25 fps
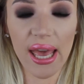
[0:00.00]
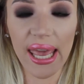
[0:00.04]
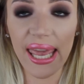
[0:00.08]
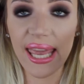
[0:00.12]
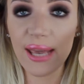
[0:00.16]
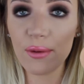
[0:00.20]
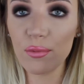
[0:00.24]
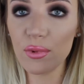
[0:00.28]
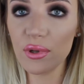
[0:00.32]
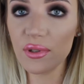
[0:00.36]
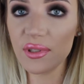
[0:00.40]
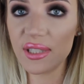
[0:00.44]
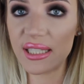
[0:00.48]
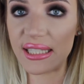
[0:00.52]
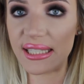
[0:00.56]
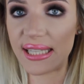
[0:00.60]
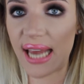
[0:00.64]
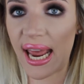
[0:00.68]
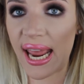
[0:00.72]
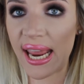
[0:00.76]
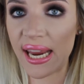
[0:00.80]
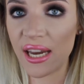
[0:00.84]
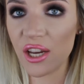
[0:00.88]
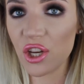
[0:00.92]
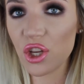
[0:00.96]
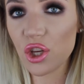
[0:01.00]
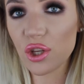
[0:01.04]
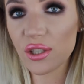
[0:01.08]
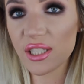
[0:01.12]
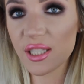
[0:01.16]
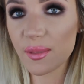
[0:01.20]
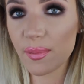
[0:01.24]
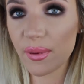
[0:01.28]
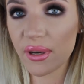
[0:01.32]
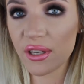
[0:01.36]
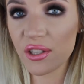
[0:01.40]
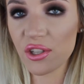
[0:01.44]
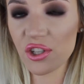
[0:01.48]
It will stain your
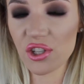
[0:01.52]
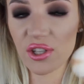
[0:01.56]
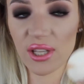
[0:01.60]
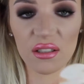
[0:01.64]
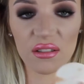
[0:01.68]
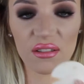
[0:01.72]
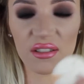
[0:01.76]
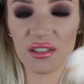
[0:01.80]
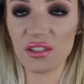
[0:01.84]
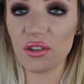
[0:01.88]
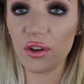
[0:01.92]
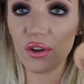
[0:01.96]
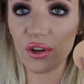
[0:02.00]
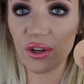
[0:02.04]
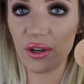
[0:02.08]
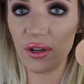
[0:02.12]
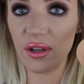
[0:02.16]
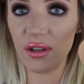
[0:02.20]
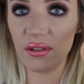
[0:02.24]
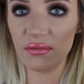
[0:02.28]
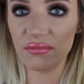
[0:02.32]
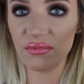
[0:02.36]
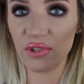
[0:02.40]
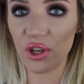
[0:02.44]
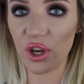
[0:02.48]
sponge. It's not going to